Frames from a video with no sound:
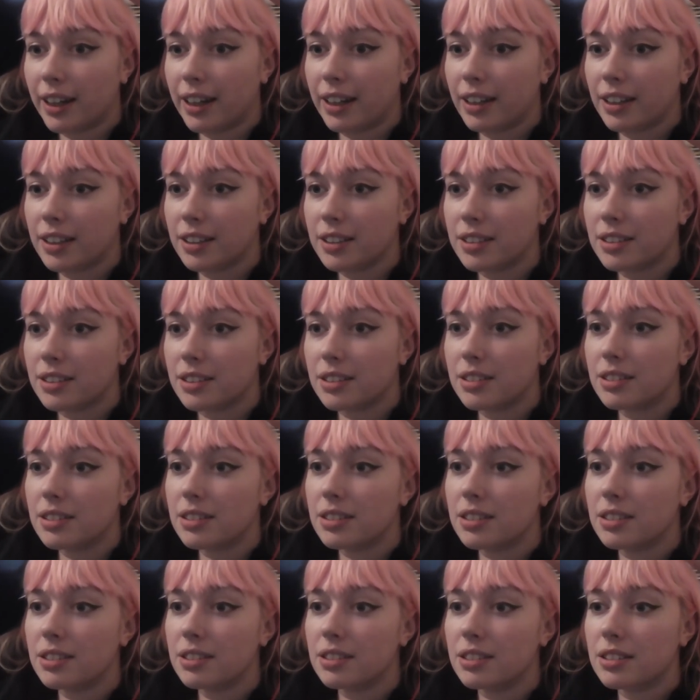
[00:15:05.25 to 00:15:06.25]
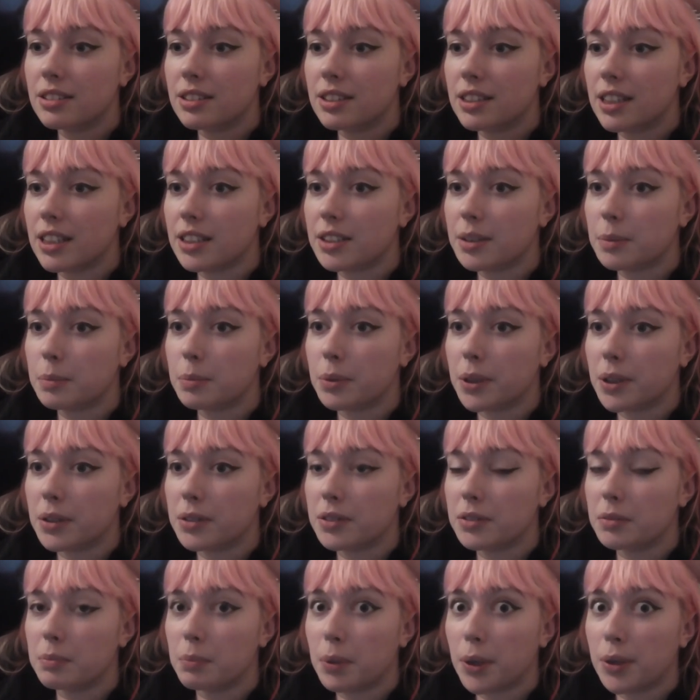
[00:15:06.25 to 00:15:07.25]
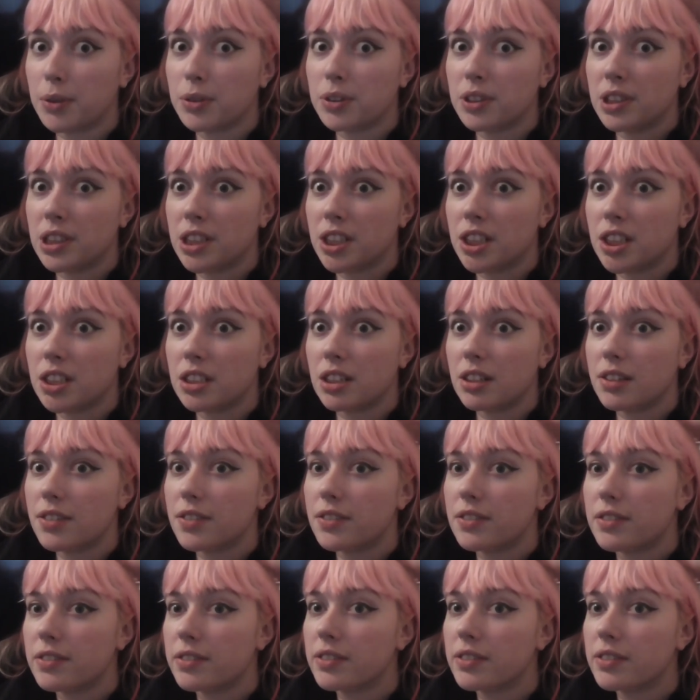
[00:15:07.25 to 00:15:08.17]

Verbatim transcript: and set up loads of postage stuff.